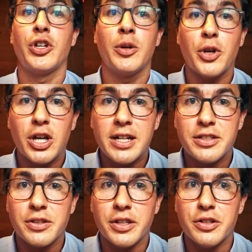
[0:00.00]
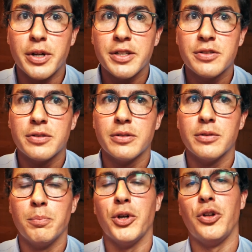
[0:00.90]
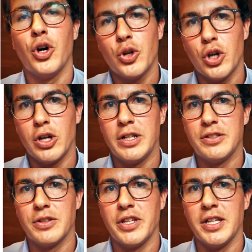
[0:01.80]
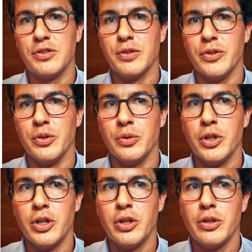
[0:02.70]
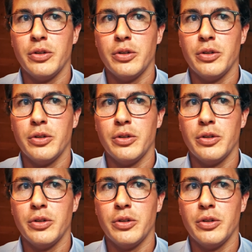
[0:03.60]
Turn up early to the address, but not early to the interview.